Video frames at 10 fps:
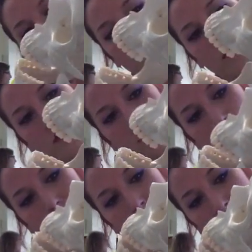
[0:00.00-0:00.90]

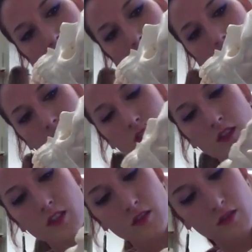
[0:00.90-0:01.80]
Condyle.
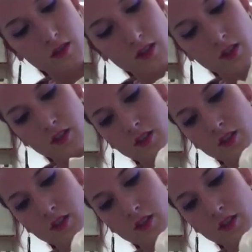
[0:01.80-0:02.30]
Process.